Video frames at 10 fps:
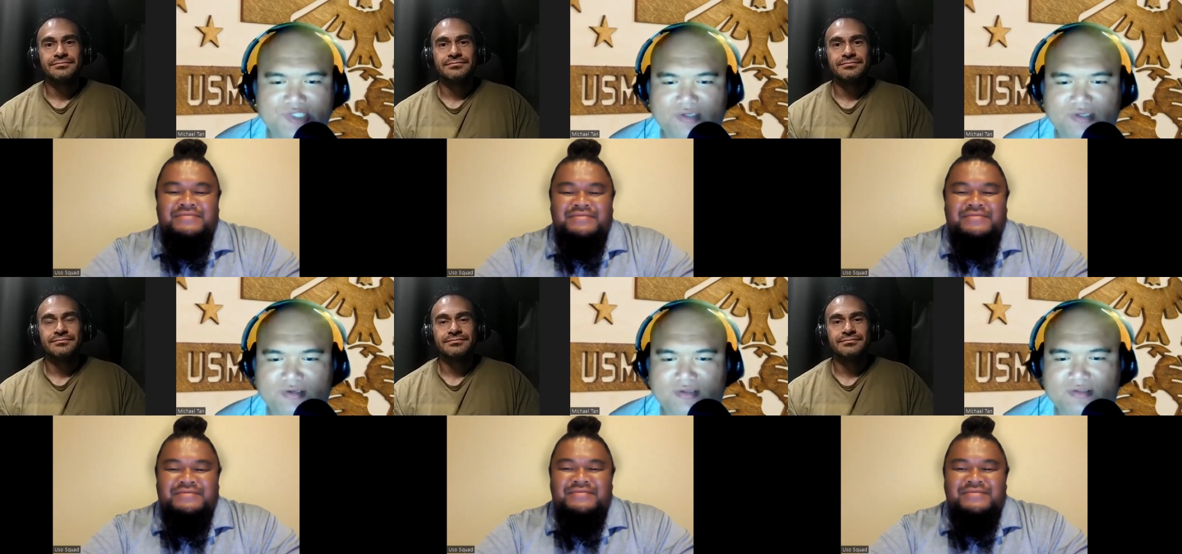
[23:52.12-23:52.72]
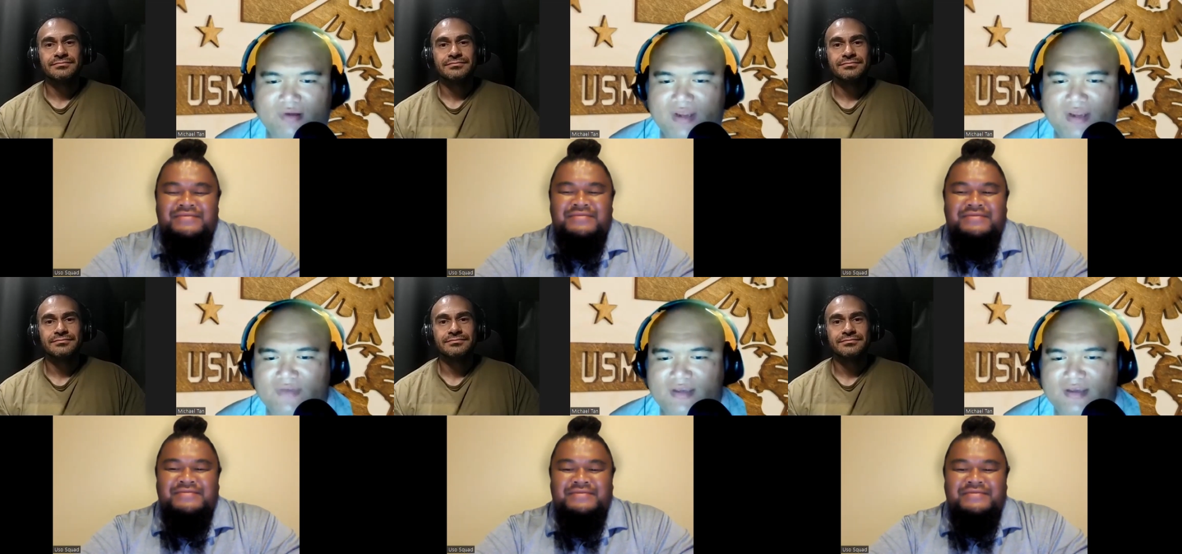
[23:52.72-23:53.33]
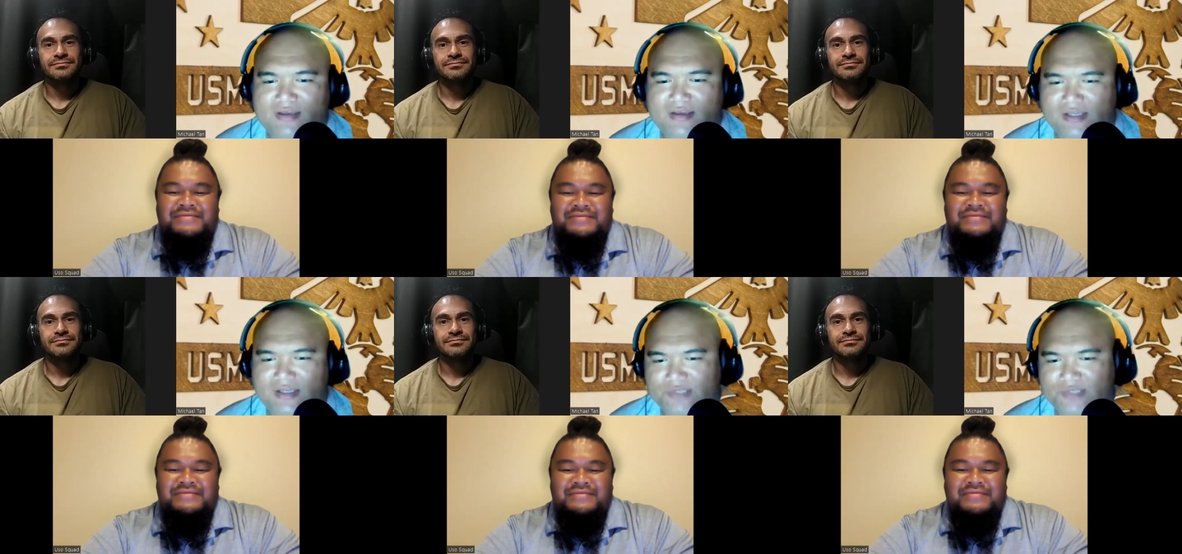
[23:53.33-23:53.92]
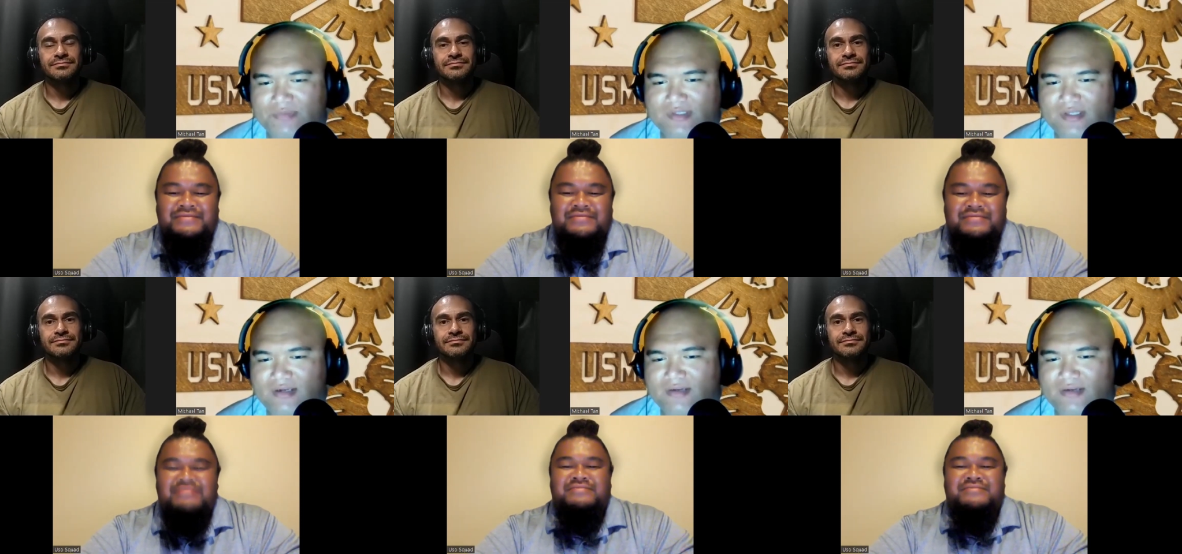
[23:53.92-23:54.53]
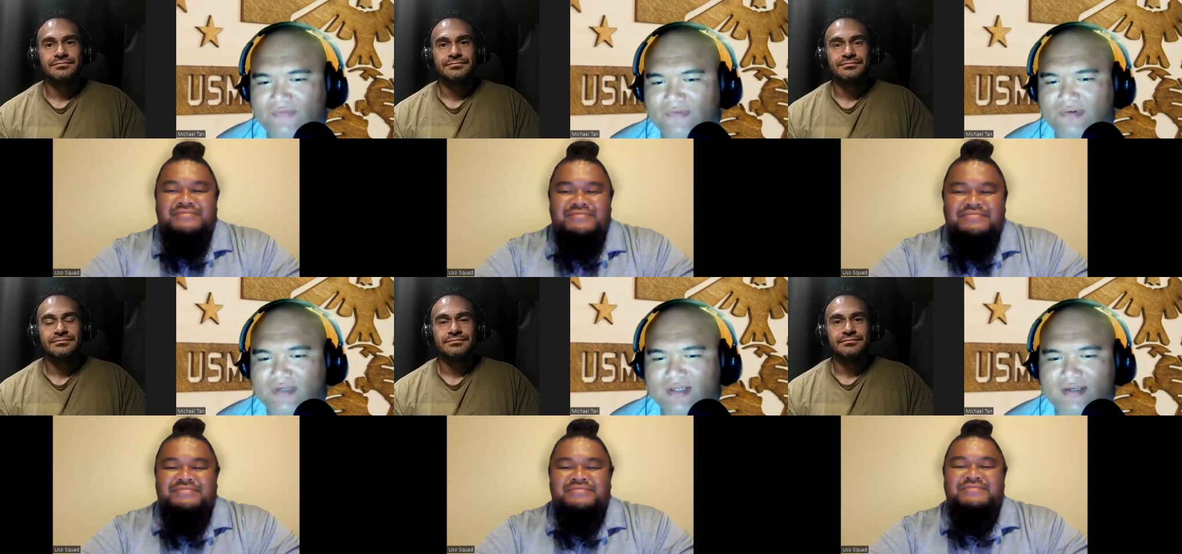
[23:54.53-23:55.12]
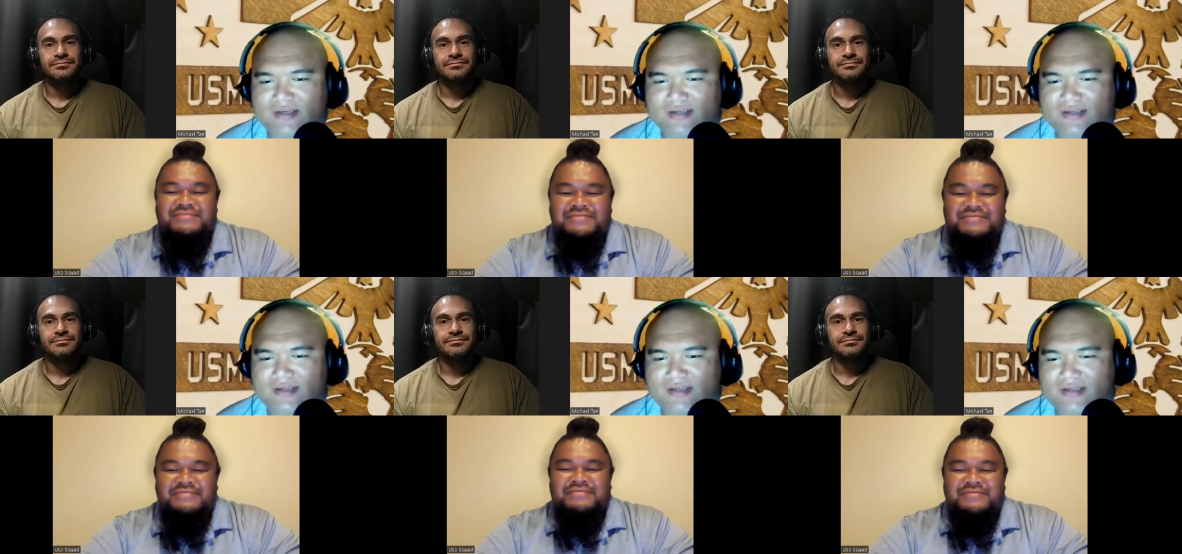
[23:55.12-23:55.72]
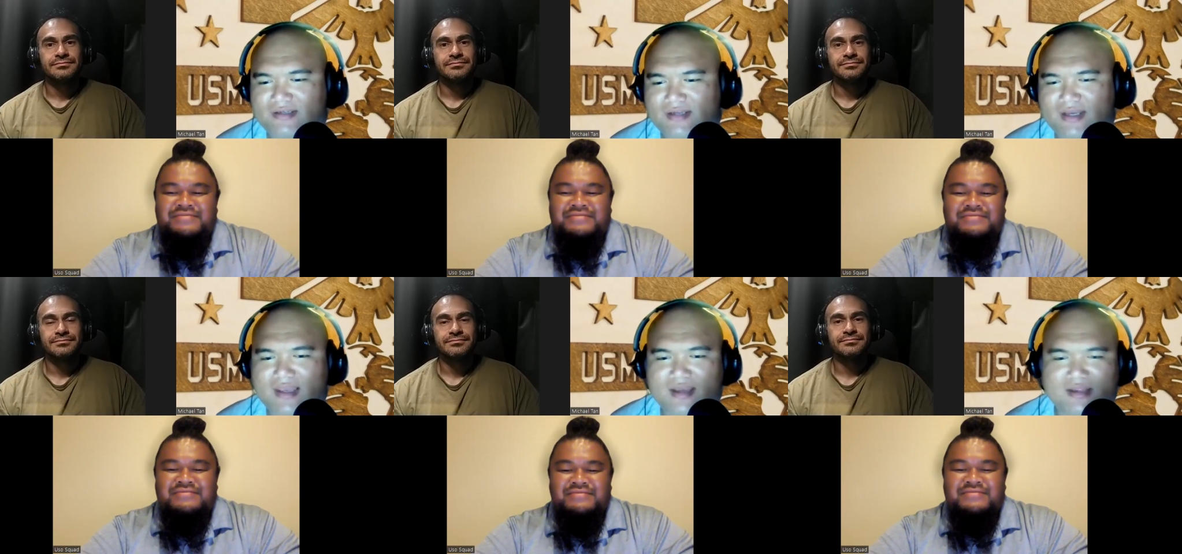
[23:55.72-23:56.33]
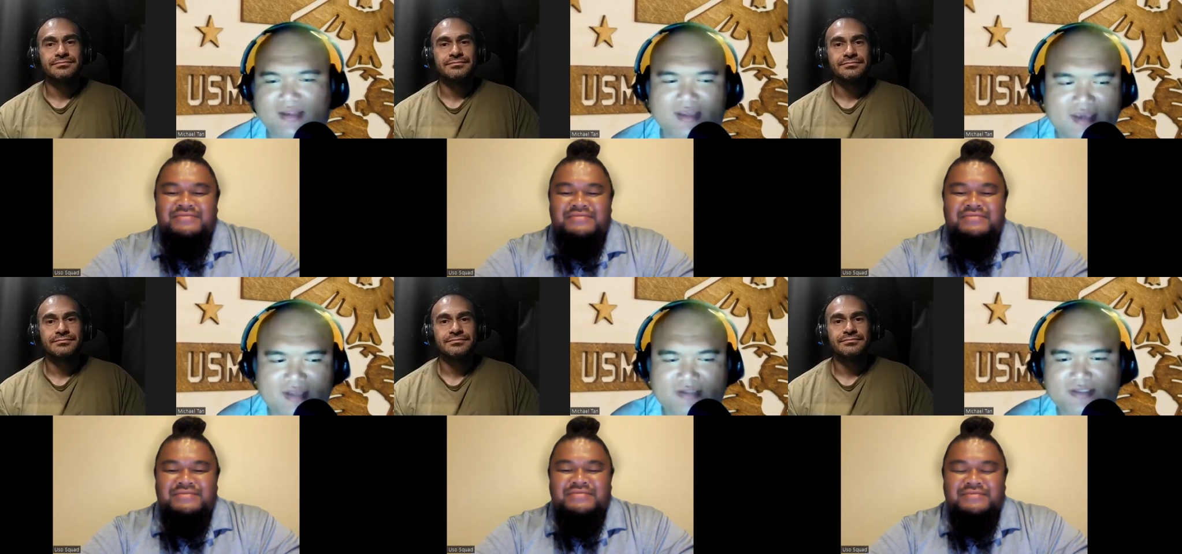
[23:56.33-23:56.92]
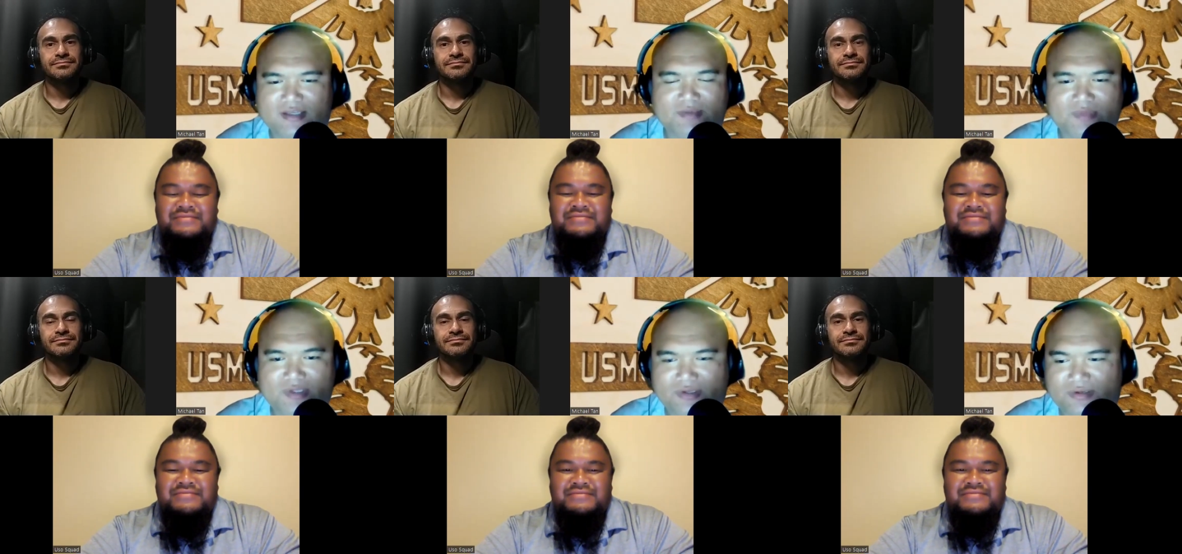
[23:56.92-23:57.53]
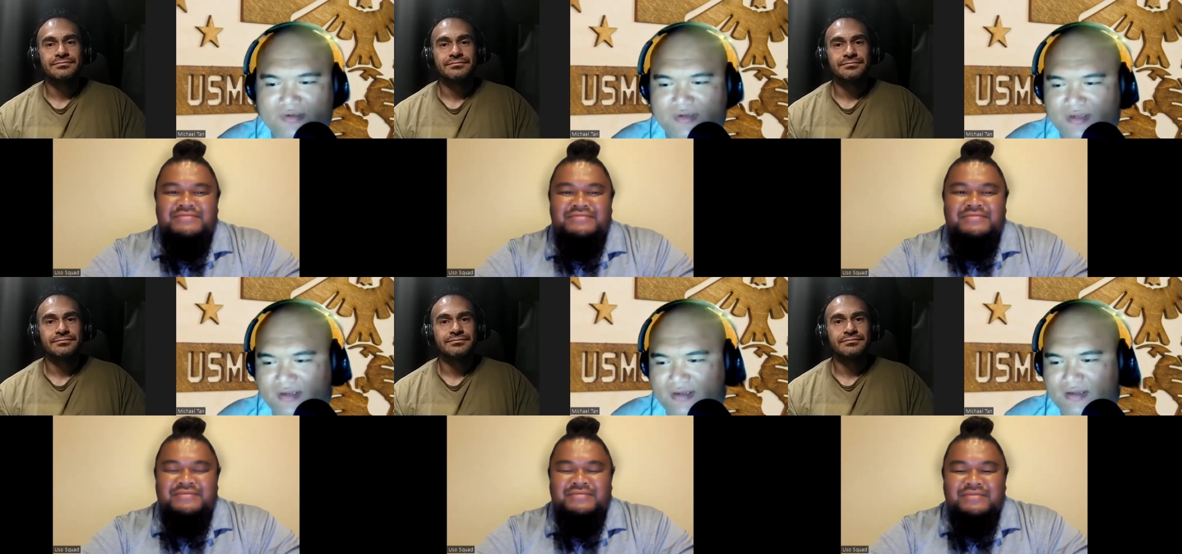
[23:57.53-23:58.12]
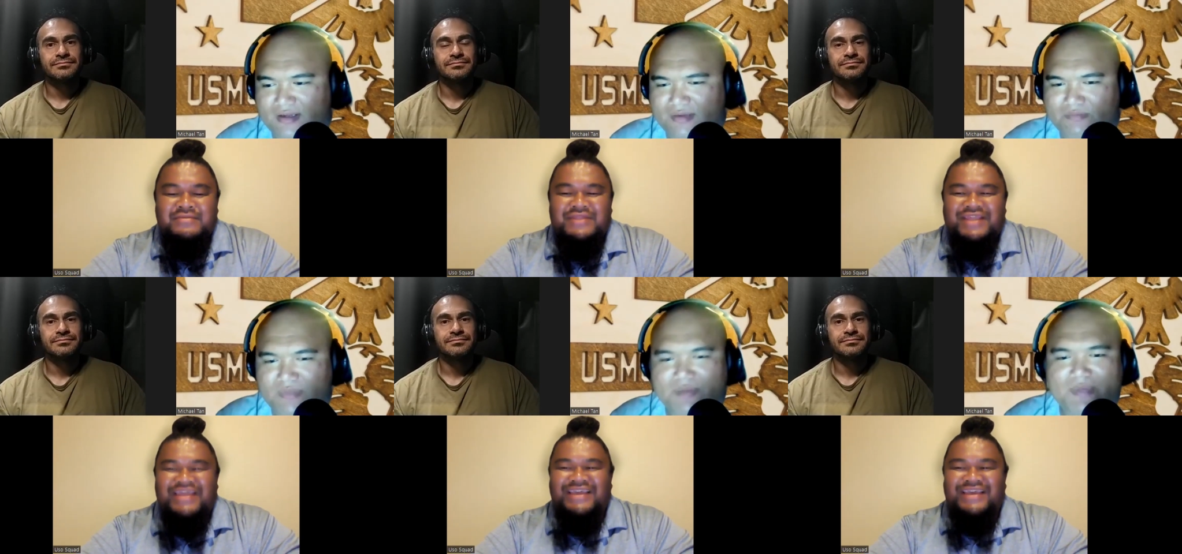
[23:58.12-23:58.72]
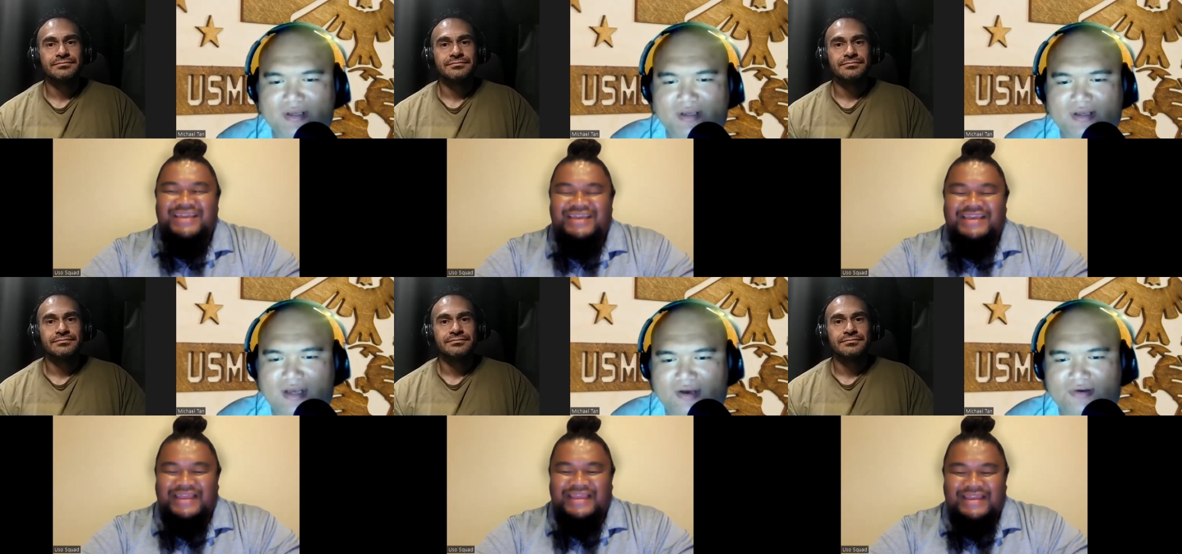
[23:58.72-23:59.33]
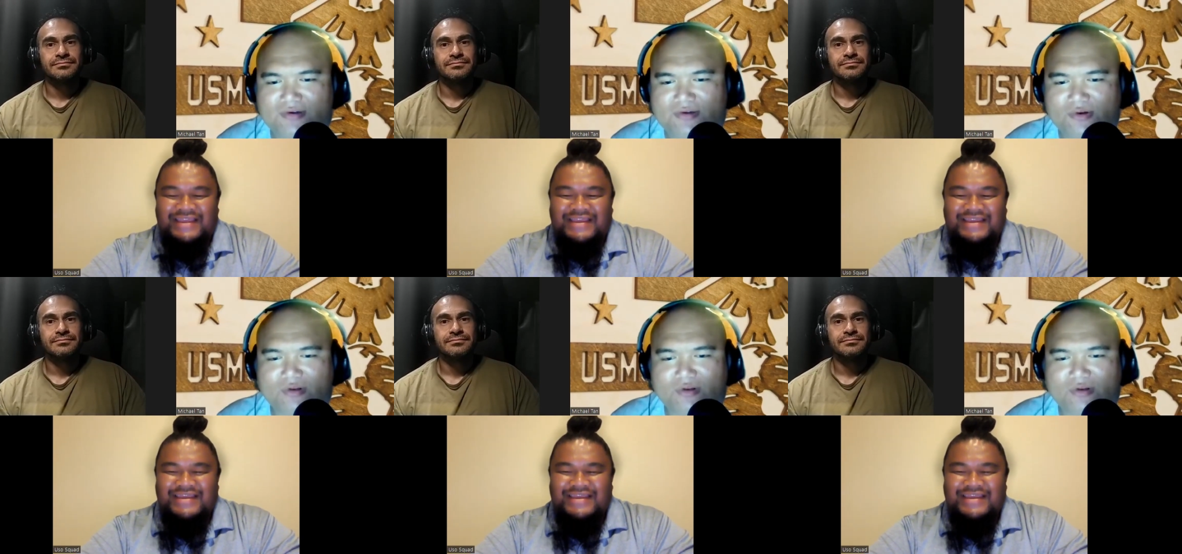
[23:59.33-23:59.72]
Speaker 1: she cooks gravy, and she puts it on the food, and and I I can't seem to mimic how or